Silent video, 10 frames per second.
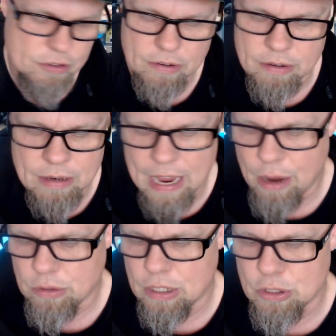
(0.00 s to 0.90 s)
are
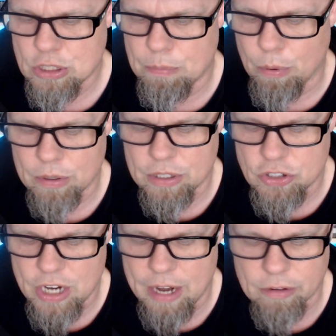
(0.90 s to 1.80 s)
out there supporting the
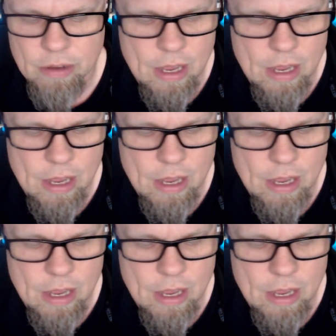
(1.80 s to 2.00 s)
channel.